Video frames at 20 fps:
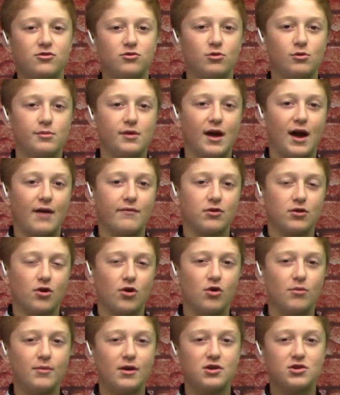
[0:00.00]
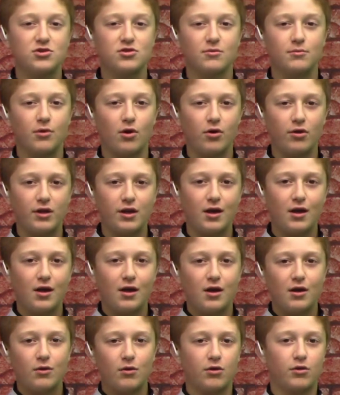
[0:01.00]
we'll be having homemade stromboli
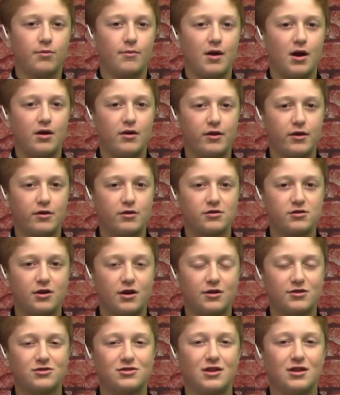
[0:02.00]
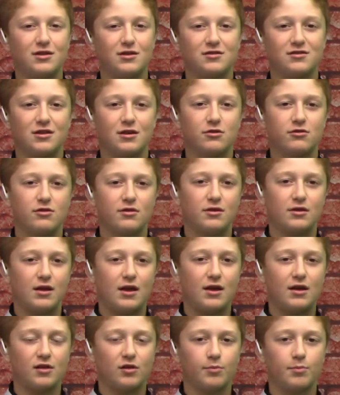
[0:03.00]
with marinara sauce and the sandwich of the
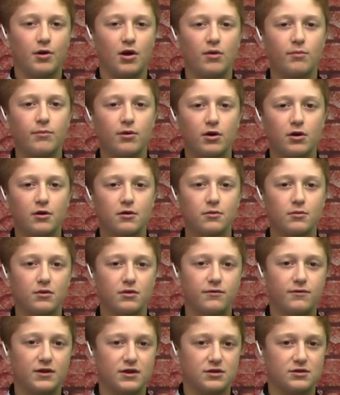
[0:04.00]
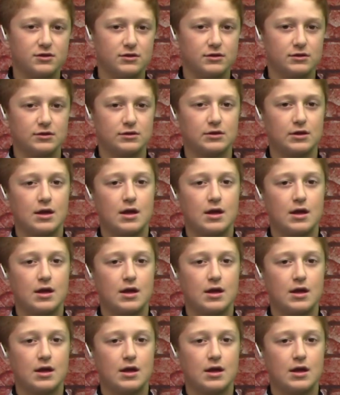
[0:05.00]
day is pub burger with fixins.